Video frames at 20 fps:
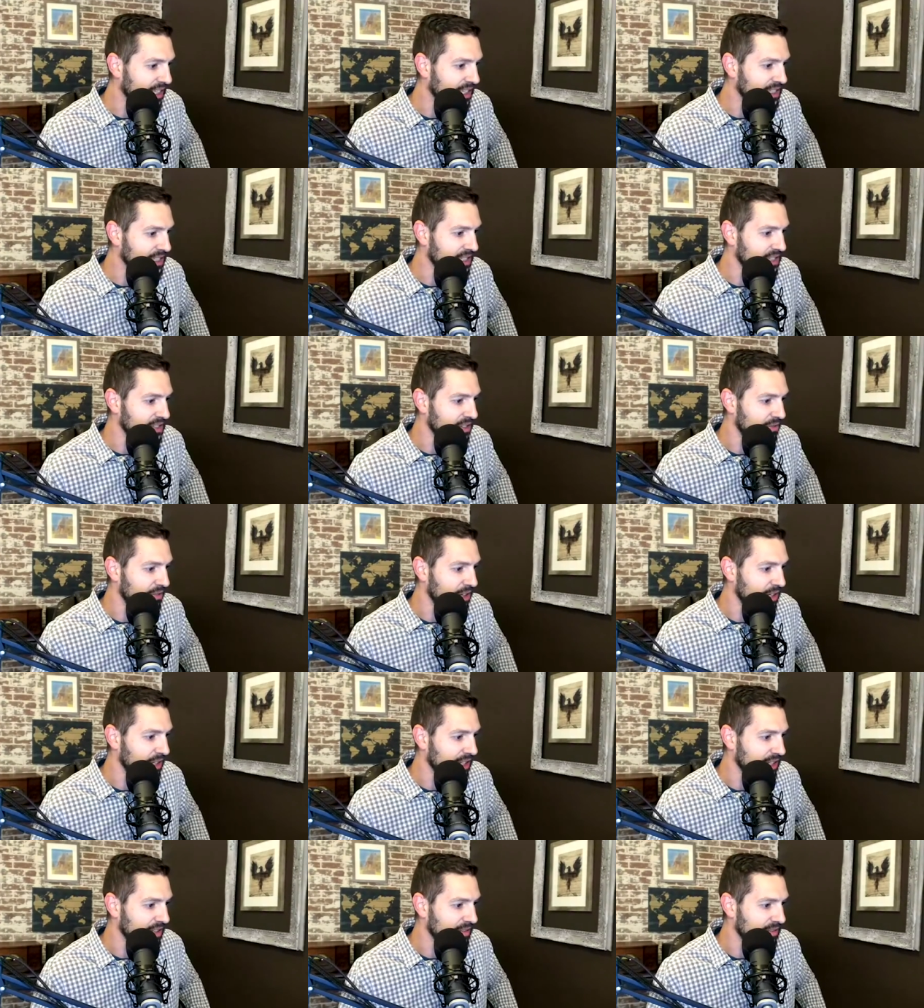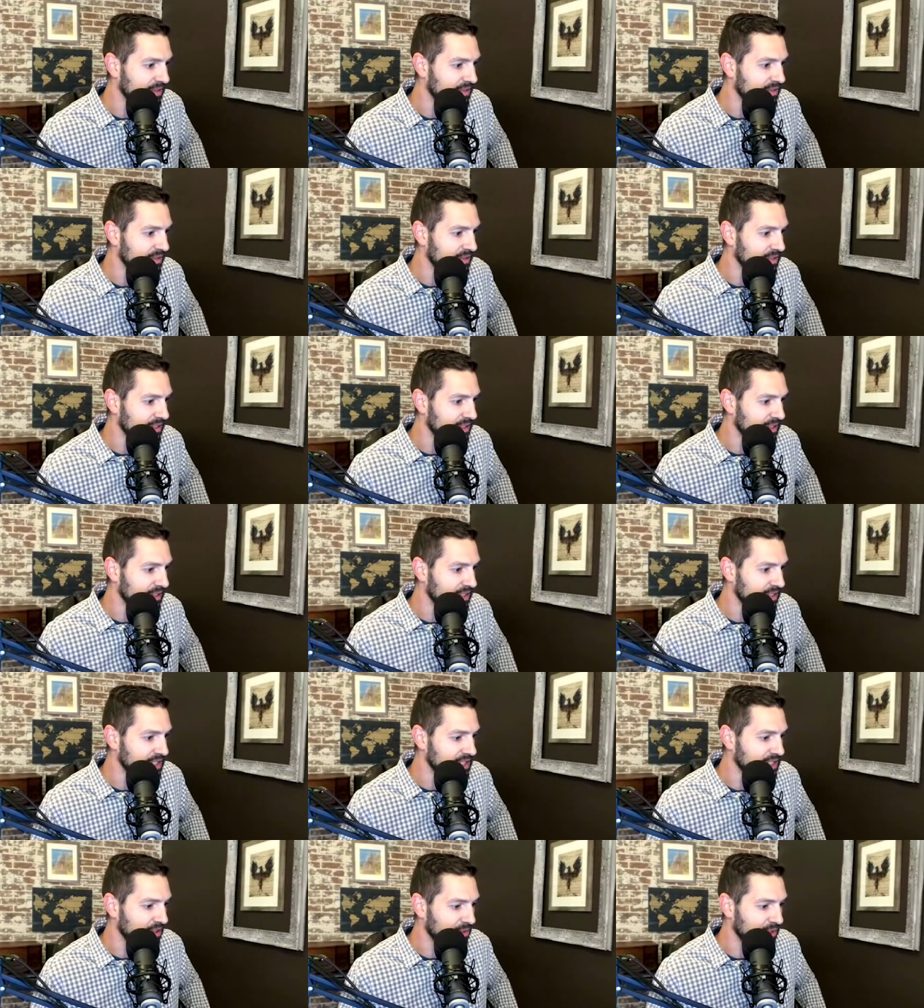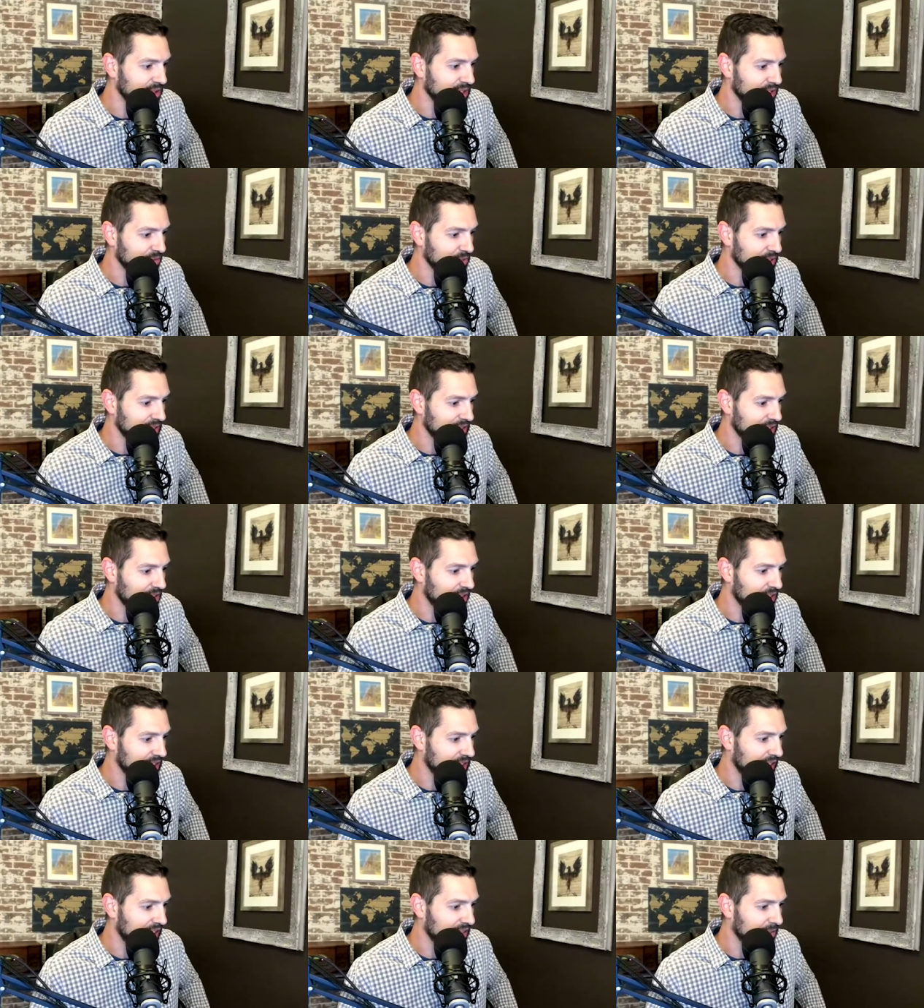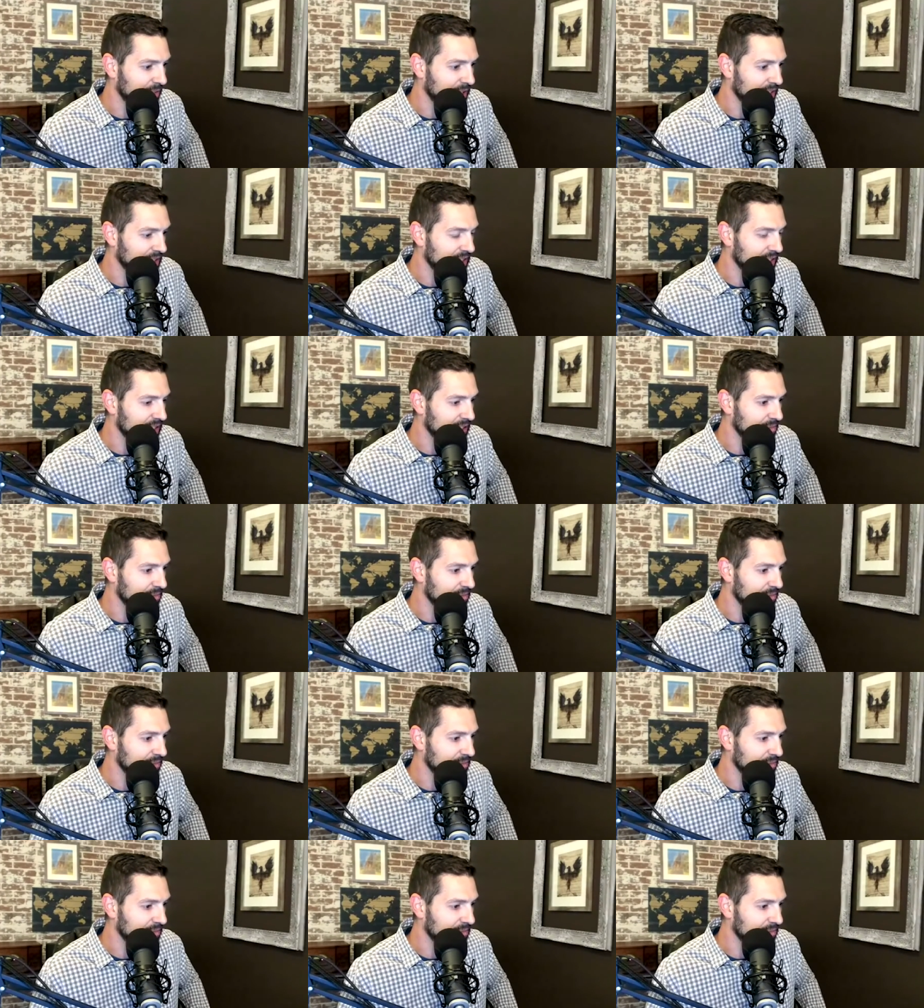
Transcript: this is a really really long comment.